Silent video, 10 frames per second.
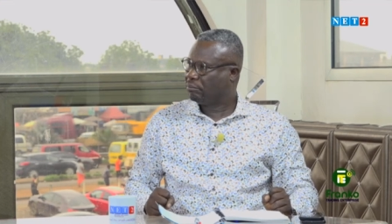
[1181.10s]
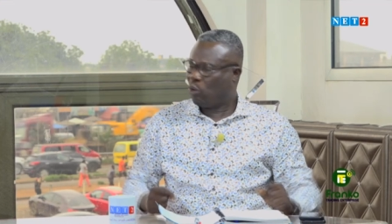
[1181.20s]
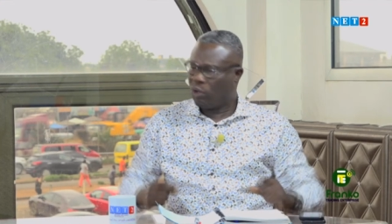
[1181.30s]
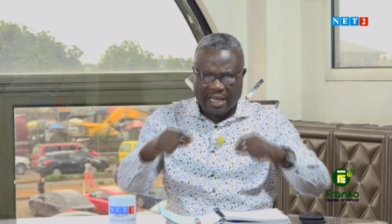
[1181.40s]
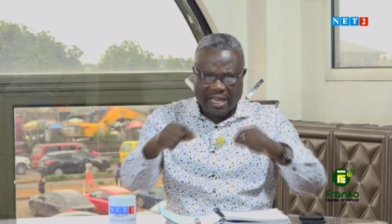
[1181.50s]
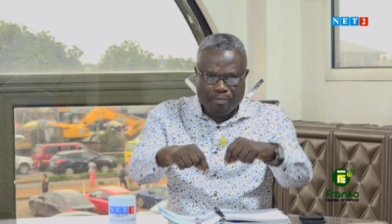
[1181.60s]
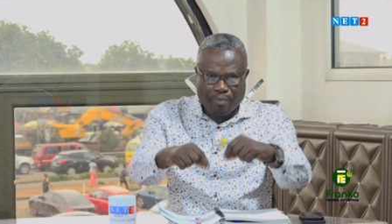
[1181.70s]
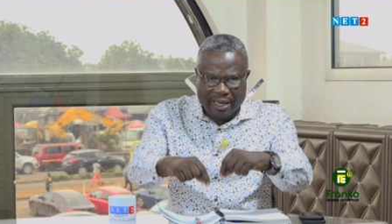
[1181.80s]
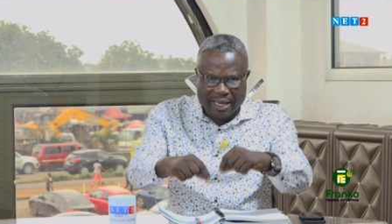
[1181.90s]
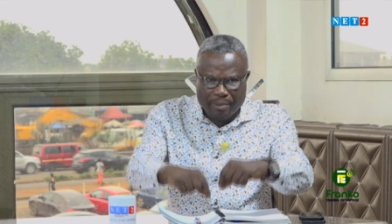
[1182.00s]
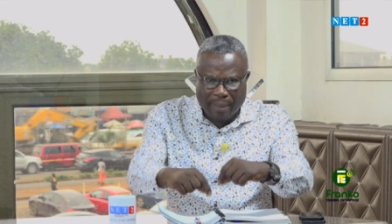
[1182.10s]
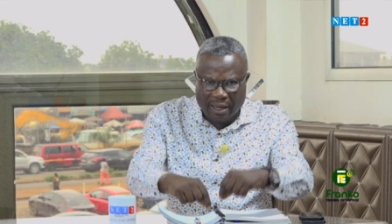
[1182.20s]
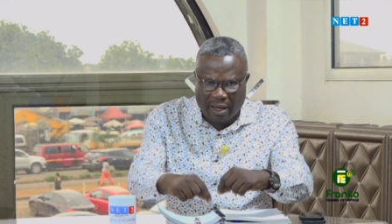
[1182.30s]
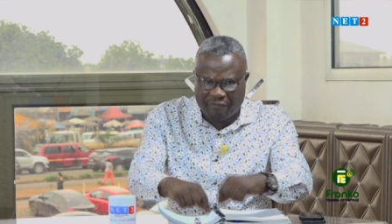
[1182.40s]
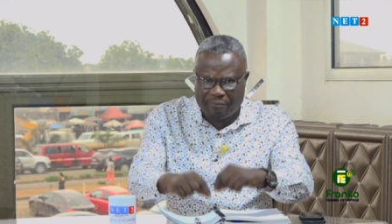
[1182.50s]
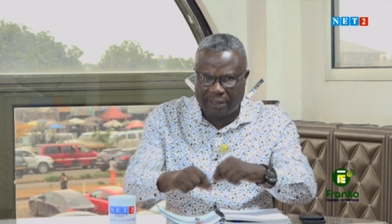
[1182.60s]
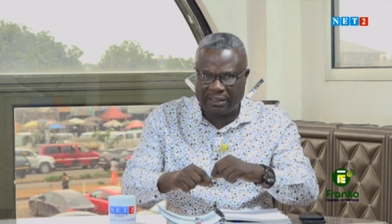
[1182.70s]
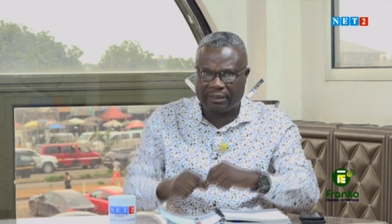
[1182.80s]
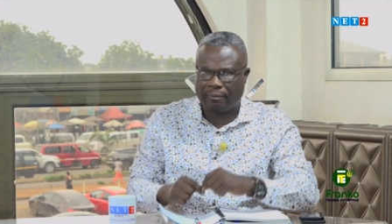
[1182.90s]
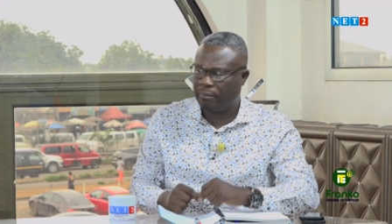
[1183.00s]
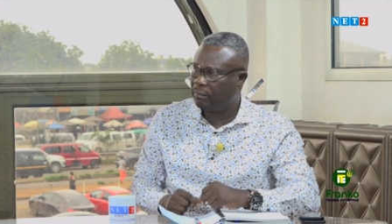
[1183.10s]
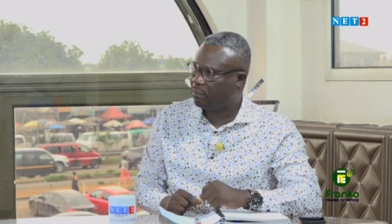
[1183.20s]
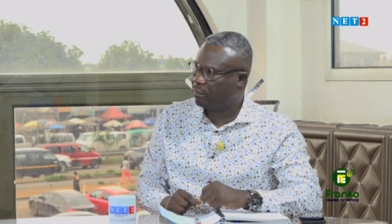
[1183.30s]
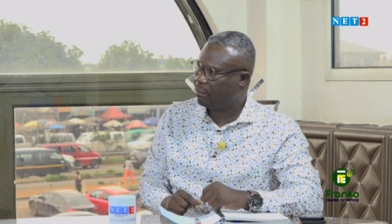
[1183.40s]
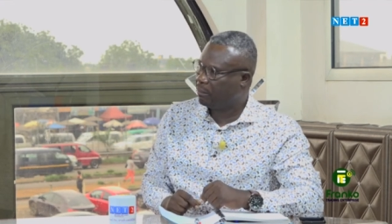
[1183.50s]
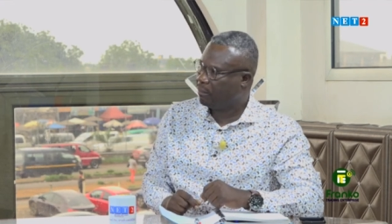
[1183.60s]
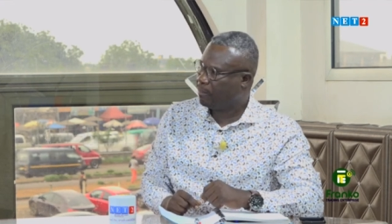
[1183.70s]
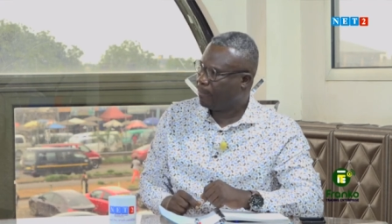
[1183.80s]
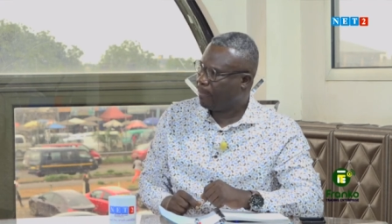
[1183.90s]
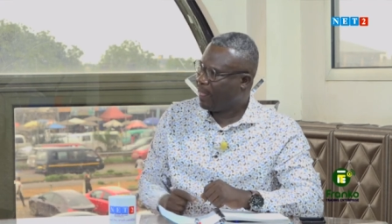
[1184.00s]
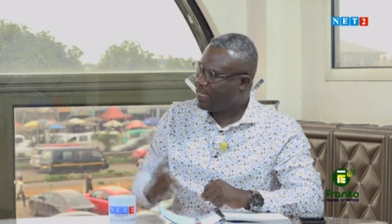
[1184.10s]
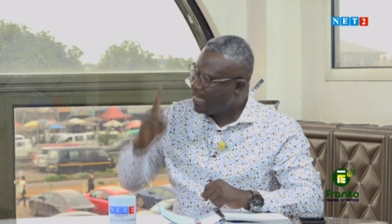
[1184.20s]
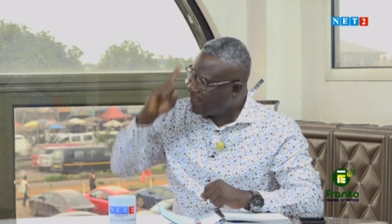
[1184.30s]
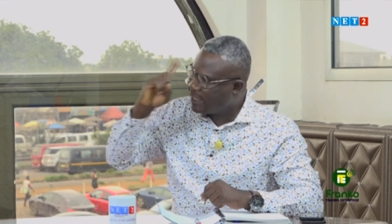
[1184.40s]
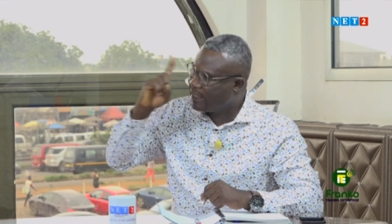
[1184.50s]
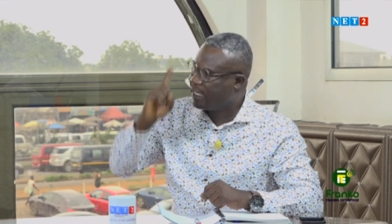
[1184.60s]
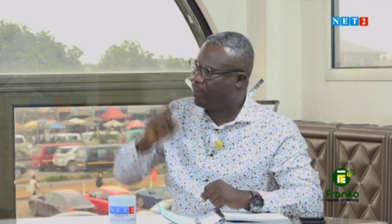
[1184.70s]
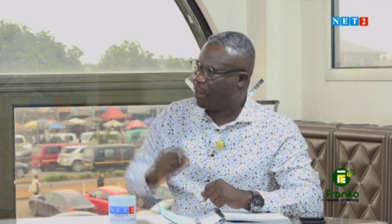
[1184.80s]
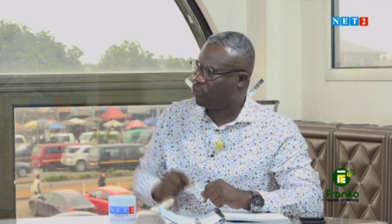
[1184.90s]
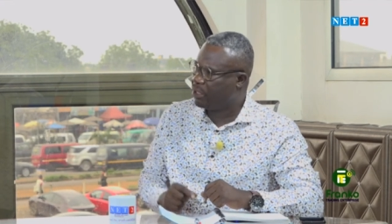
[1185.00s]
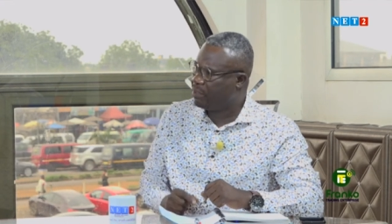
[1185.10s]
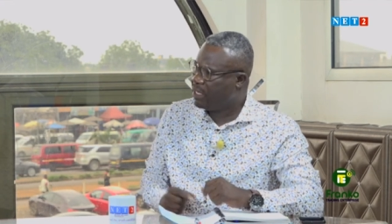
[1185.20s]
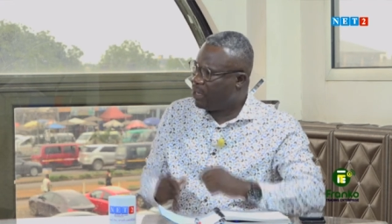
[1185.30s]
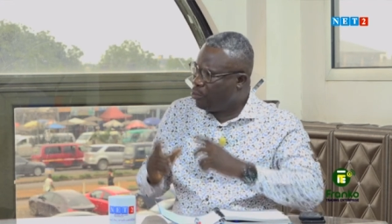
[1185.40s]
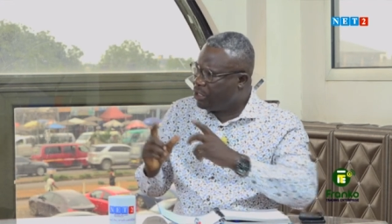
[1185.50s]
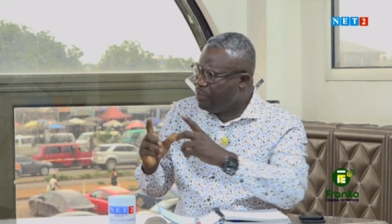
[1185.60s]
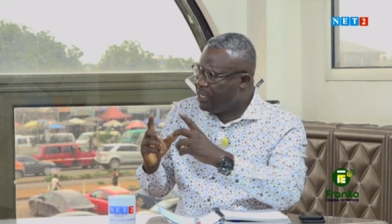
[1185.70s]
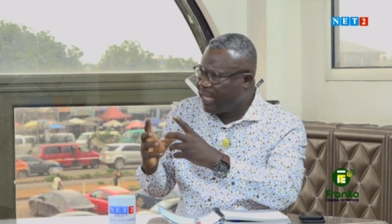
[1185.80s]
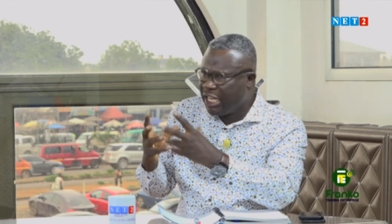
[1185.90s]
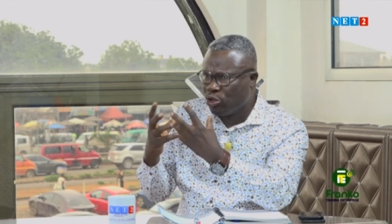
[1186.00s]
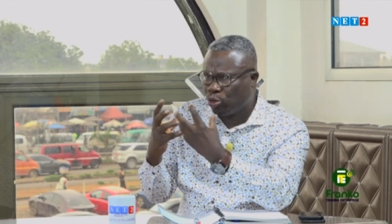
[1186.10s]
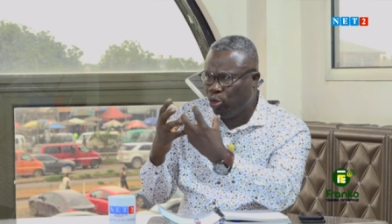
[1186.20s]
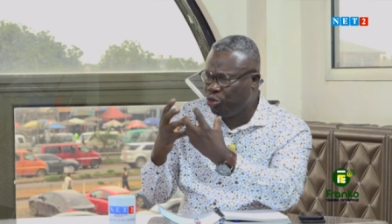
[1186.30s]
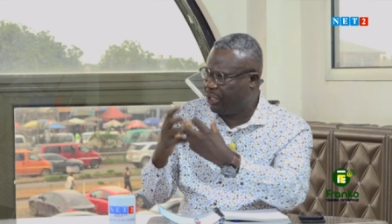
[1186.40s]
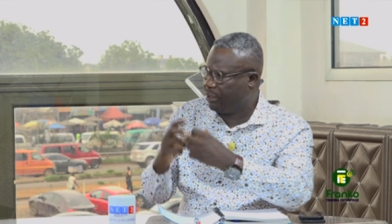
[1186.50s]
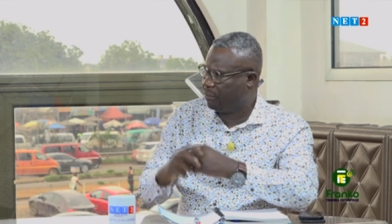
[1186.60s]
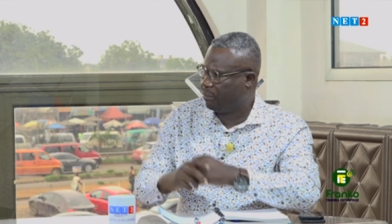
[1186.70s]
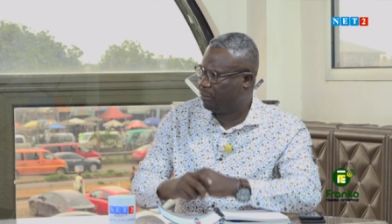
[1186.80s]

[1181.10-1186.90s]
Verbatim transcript: Or say in my in my government, which means uh, inclusion.